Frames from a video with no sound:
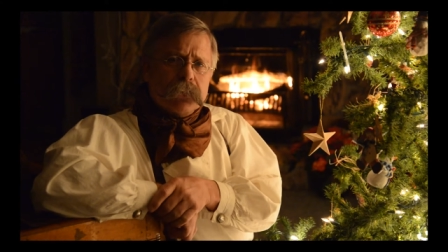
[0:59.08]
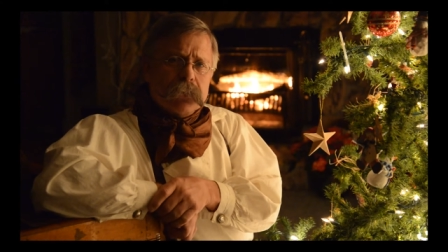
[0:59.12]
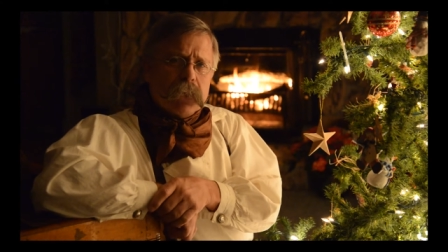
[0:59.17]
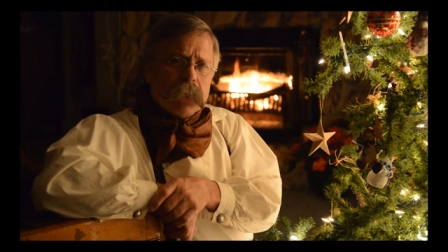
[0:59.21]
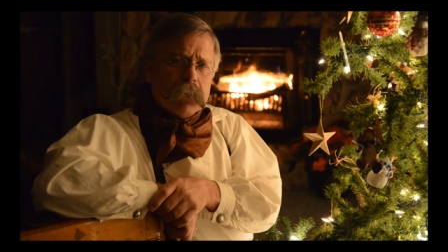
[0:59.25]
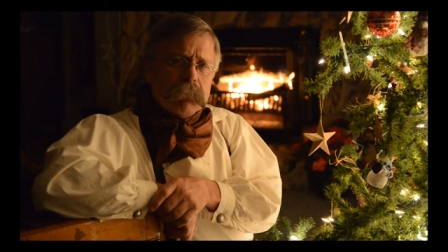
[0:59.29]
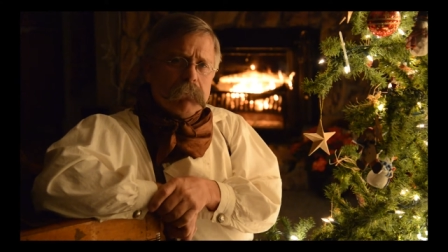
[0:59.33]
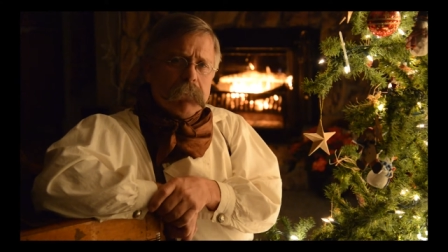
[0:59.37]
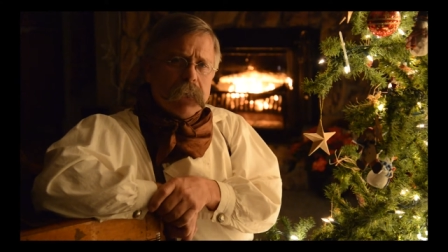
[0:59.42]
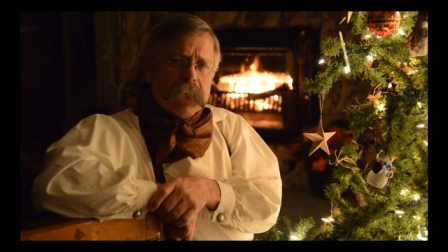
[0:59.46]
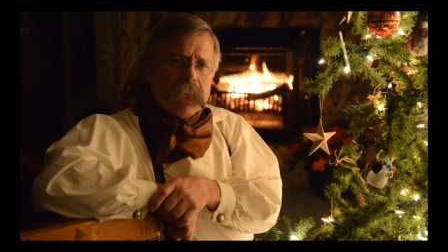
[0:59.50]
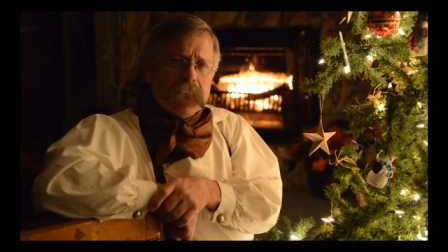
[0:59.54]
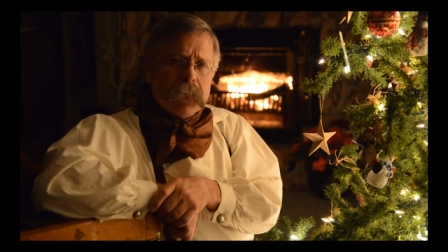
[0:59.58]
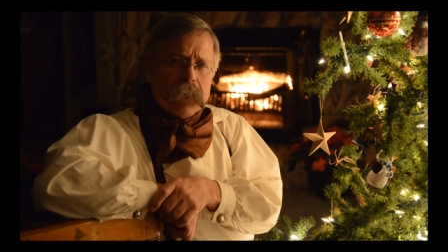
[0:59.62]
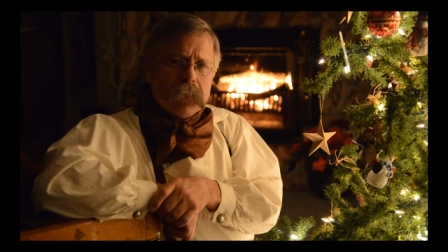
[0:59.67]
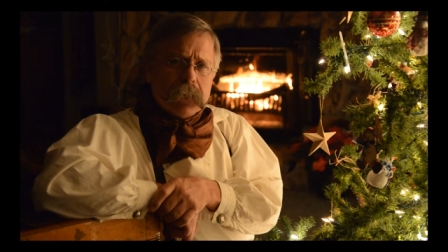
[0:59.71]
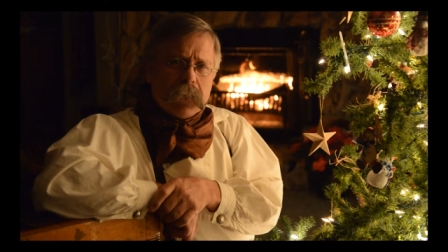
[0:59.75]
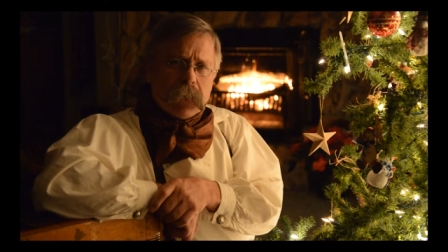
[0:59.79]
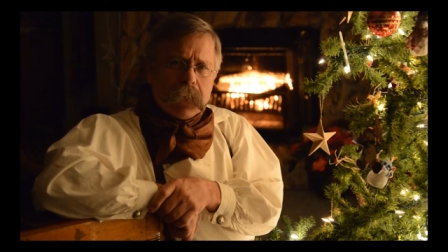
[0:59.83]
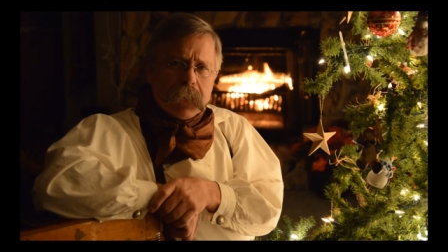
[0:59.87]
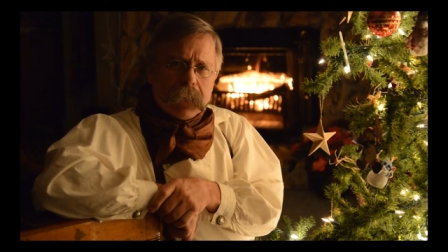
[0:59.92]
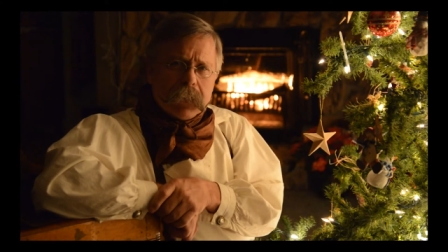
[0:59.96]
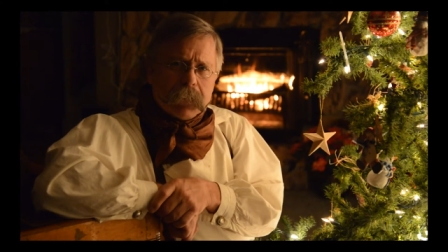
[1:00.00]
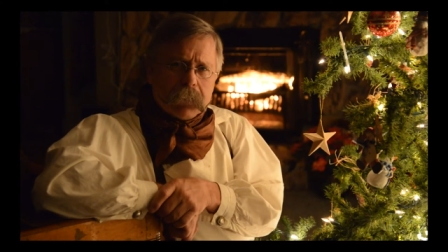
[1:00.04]
on many a
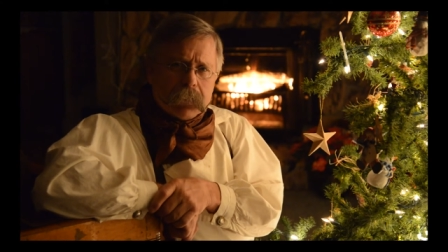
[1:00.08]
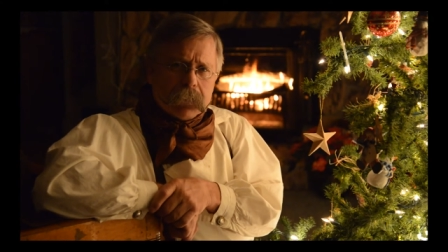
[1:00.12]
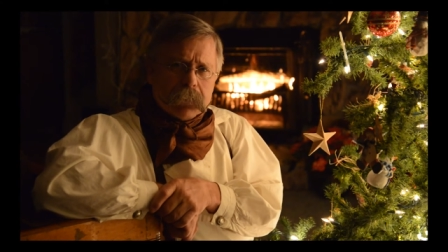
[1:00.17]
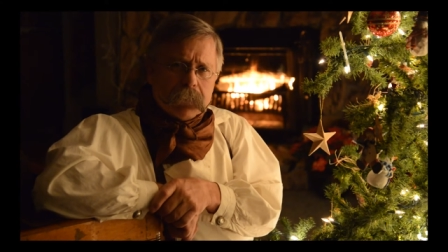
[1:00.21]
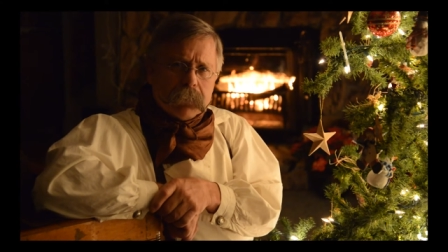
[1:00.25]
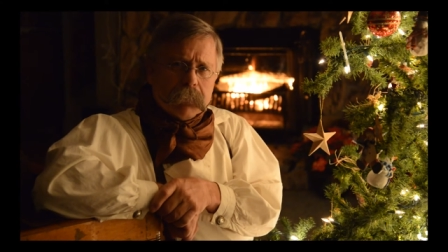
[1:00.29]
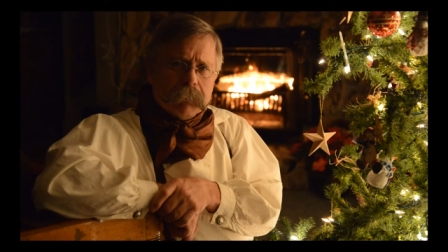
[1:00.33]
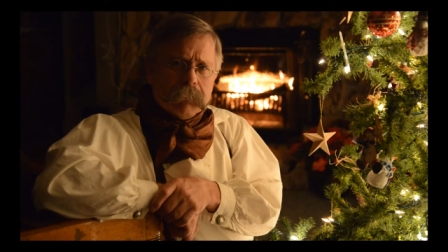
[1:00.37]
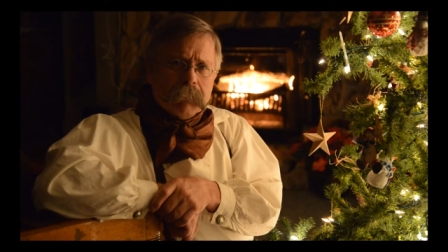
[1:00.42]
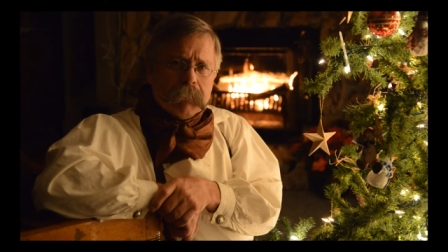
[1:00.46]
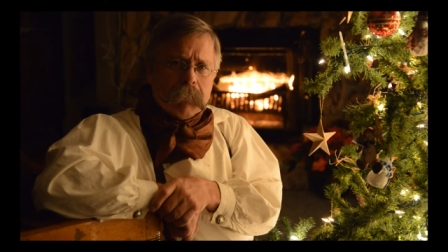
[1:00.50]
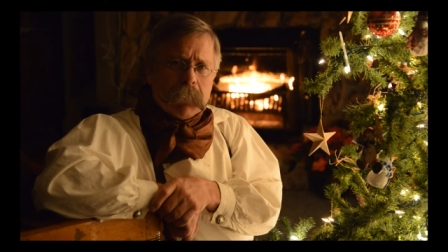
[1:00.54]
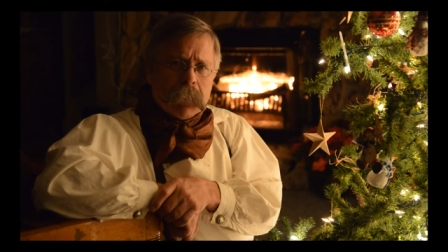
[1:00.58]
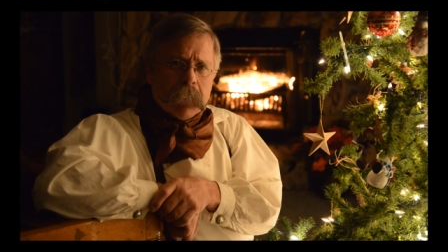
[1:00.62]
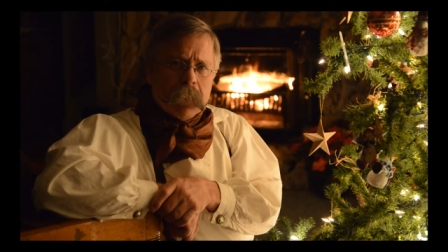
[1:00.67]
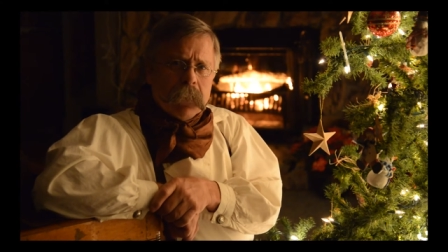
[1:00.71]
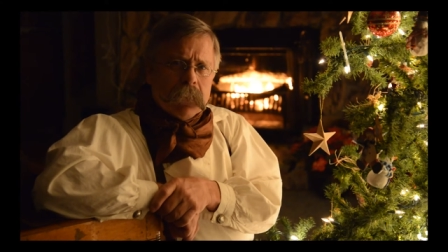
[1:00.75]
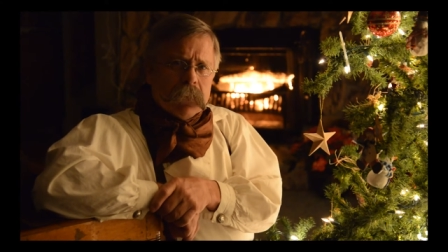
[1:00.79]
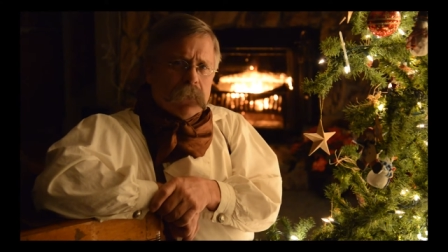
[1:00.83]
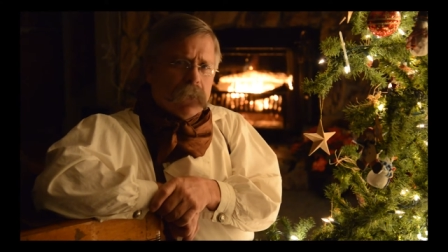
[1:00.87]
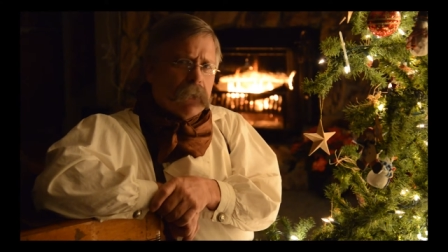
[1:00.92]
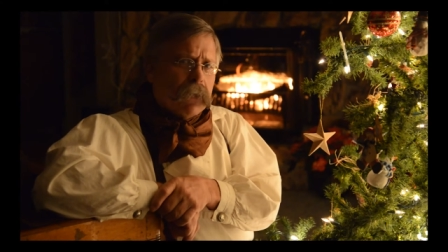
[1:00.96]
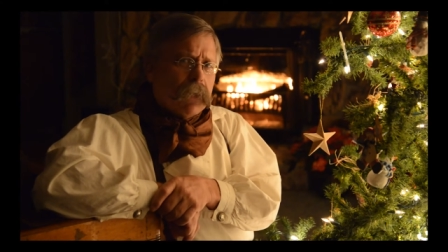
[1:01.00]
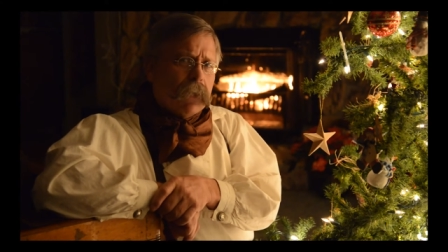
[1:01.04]
night,
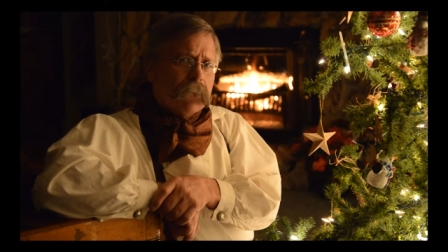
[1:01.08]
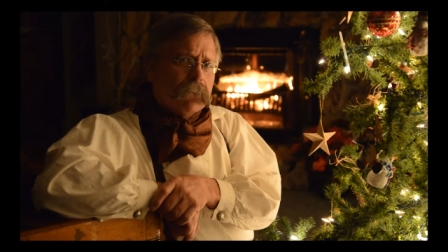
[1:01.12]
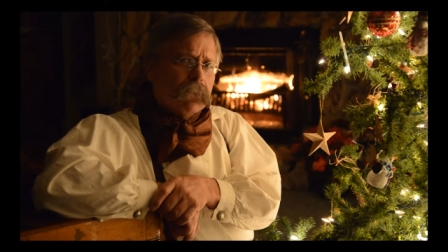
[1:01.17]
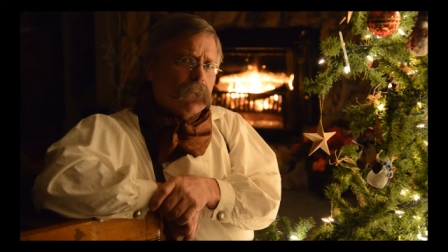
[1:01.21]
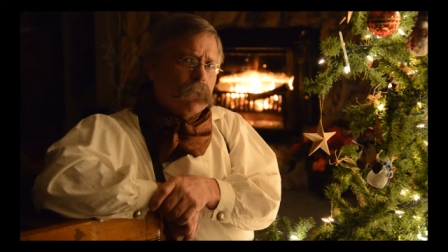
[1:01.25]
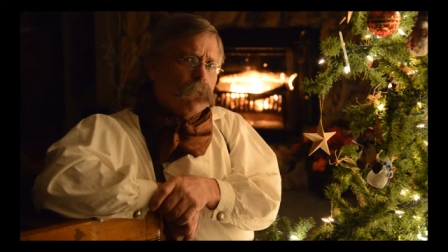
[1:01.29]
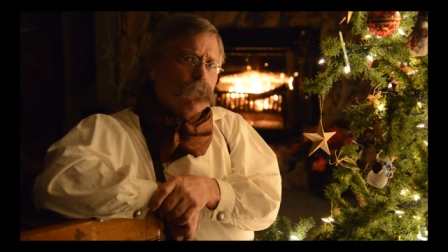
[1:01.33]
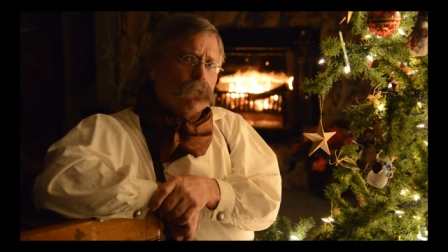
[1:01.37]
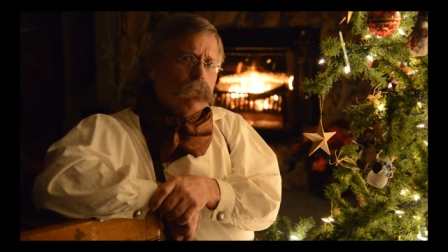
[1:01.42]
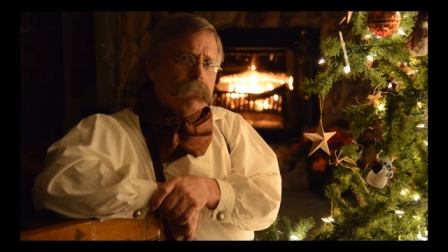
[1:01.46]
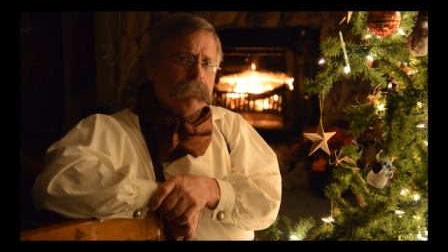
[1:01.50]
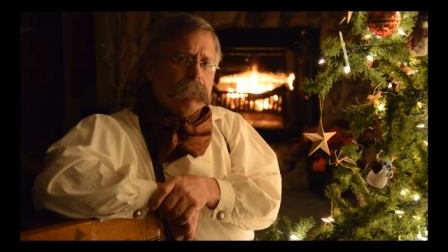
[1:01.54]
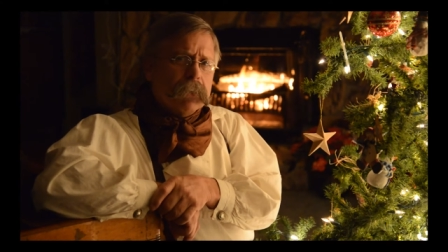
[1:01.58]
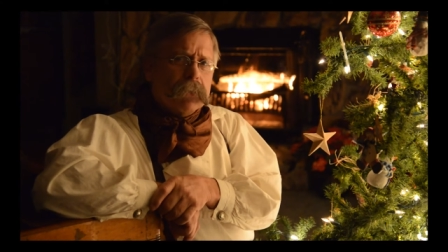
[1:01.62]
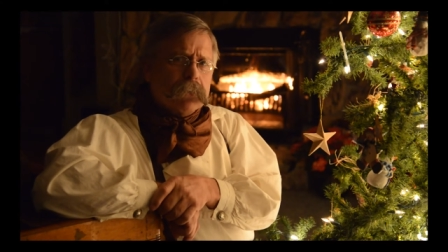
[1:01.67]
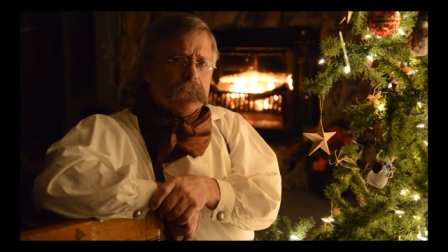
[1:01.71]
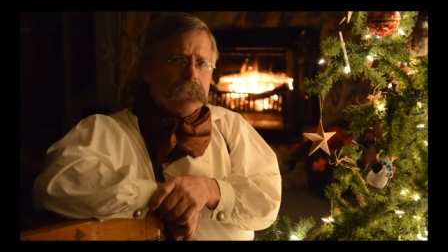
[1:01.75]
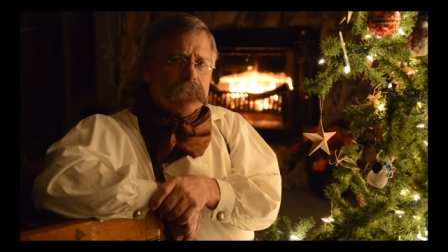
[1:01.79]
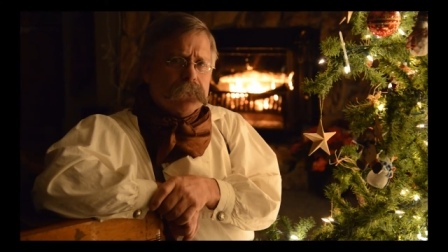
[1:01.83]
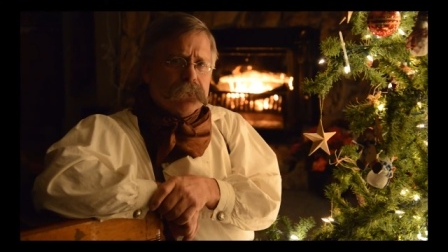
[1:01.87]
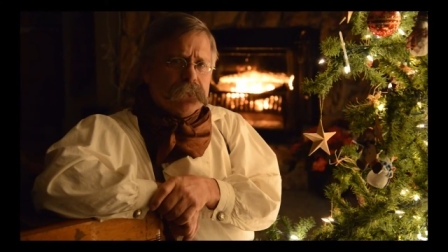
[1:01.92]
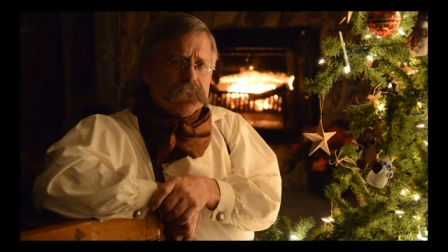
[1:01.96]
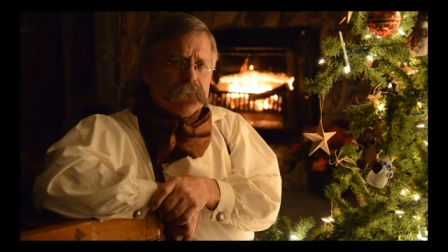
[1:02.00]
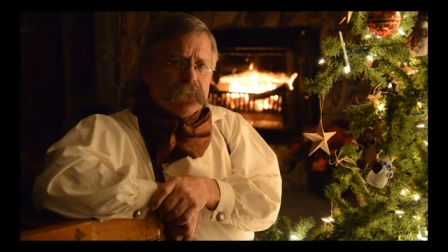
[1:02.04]
on old
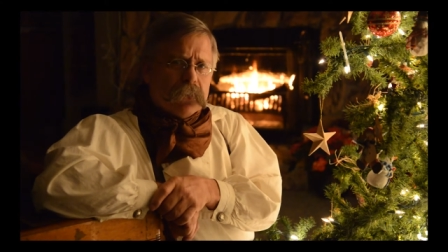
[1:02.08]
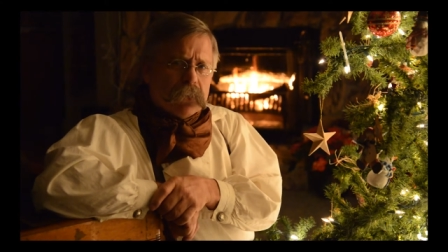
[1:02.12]
Miller's